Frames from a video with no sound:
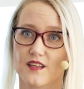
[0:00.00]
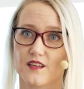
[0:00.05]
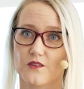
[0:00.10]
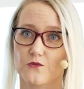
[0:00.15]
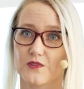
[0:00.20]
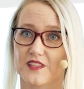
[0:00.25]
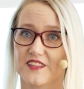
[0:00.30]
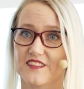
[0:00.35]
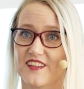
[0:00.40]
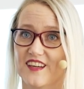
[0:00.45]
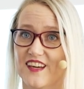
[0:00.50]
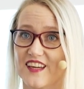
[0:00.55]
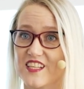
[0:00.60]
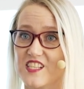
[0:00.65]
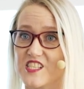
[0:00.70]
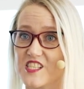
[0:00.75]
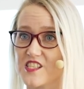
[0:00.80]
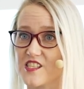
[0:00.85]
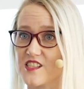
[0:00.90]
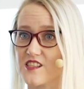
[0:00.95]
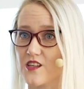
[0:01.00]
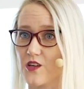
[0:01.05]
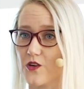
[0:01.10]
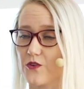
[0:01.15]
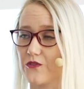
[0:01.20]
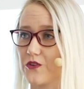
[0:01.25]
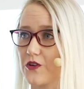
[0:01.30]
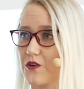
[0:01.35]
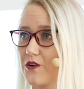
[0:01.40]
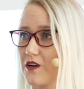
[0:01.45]
retention
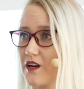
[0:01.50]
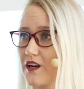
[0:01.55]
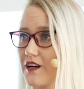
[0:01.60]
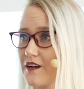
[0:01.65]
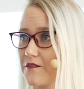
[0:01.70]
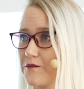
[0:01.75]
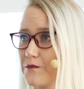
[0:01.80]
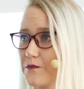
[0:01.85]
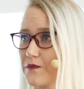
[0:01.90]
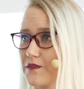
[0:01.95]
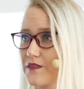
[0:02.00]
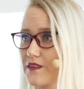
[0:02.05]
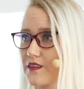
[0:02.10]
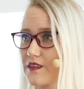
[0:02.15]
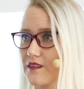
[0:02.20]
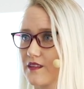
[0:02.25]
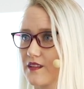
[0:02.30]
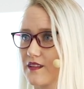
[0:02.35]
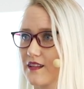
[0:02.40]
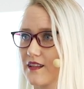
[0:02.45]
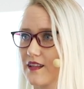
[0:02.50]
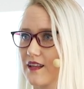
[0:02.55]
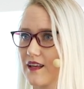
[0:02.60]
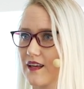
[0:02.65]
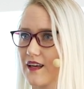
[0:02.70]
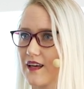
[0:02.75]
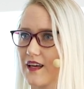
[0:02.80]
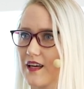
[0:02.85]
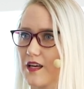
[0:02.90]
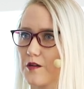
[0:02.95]
of your
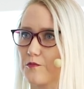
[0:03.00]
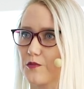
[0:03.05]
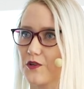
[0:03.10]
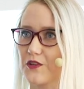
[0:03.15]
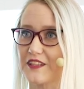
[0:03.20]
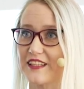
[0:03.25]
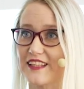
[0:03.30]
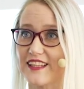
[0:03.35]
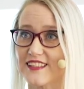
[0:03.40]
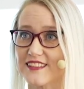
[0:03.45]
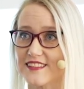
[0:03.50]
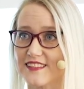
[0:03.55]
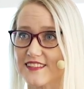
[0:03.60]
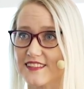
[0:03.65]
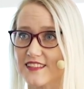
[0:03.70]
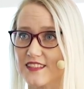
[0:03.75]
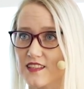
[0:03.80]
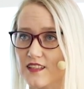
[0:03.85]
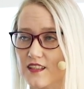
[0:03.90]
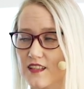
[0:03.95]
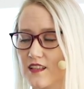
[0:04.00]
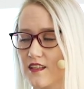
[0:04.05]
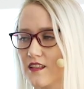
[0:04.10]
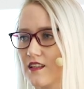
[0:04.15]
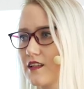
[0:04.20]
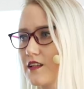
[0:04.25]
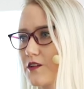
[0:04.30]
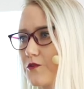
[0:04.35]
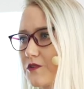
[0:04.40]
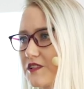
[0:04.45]
employees,
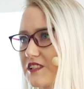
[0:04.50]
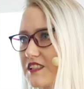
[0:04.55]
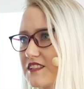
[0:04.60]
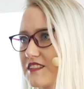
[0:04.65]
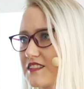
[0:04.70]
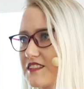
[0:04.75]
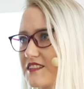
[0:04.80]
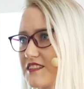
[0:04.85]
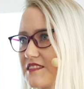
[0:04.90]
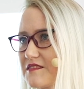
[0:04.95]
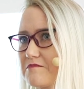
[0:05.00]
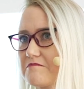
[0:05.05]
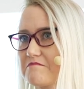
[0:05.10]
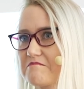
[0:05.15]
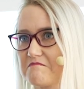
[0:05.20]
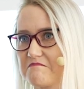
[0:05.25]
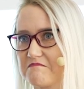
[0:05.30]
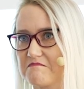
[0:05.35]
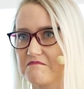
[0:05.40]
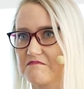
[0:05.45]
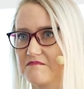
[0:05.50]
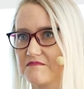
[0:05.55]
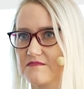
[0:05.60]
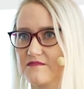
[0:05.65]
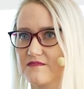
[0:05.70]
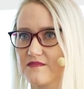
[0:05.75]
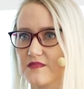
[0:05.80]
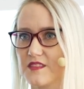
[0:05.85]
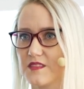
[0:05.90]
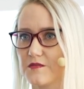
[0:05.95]
which is
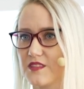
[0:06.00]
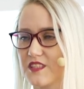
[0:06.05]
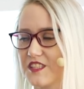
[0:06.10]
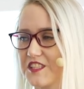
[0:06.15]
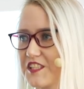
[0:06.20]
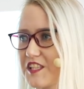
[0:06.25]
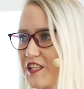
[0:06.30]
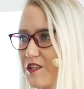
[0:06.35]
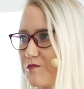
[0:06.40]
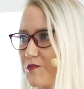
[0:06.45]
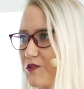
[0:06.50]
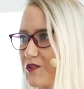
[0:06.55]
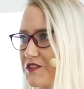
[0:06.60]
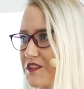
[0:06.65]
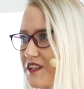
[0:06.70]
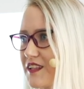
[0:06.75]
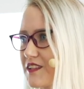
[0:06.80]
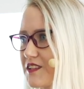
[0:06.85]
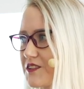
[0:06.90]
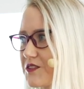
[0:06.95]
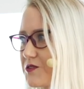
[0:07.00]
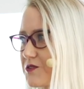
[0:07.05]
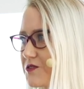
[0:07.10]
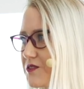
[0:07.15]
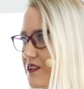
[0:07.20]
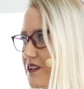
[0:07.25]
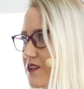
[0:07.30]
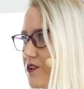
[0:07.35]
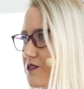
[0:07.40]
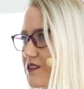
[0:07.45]
cheaper than to
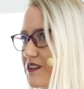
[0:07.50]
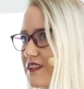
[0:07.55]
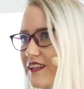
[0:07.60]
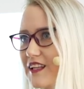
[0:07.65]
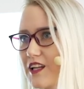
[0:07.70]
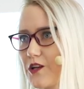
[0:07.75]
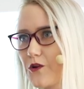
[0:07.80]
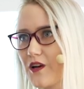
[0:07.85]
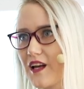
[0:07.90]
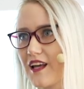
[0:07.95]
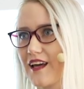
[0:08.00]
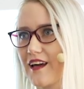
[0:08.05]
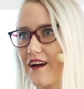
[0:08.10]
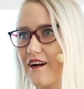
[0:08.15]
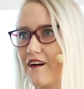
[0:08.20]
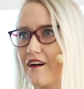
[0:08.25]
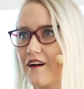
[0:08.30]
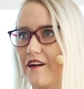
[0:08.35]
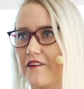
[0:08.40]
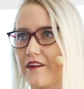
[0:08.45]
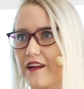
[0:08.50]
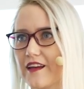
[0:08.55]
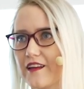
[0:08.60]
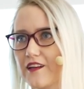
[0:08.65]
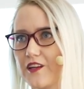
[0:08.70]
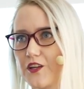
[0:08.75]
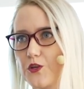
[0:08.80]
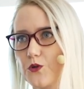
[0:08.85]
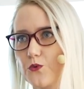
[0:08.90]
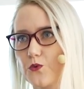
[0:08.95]
continually
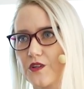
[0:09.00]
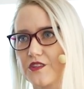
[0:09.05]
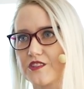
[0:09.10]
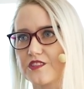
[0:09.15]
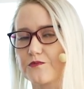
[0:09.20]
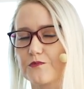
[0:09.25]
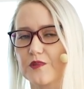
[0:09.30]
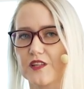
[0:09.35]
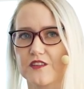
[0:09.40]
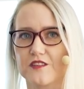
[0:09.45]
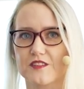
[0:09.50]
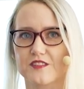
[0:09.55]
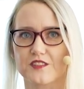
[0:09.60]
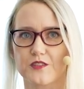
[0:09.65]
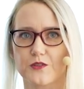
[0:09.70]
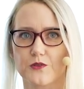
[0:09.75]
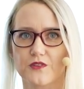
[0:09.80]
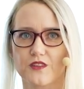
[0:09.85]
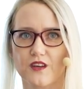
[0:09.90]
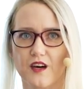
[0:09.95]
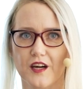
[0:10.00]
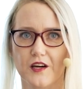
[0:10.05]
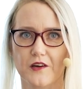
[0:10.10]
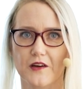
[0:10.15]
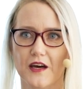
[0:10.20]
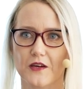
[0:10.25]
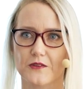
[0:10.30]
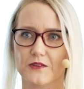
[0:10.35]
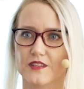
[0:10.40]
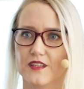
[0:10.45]
hiring new ones because you tire
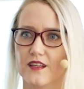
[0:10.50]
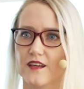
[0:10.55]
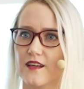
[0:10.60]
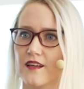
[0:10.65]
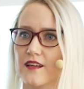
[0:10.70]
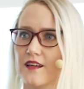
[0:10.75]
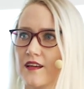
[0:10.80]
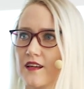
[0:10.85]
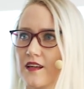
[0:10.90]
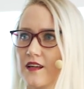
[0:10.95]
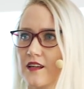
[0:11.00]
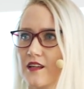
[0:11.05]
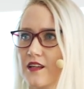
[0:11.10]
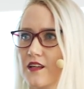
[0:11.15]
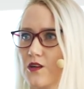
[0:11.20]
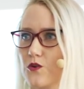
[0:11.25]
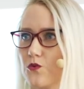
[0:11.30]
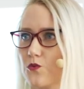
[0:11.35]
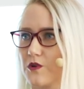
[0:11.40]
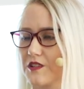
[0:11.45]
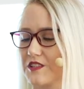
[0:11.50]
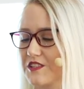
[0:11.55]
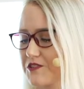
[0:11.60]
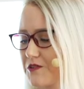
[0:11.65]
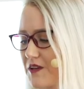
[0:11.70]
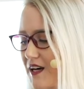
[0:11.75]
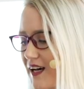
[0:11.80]
out the ones you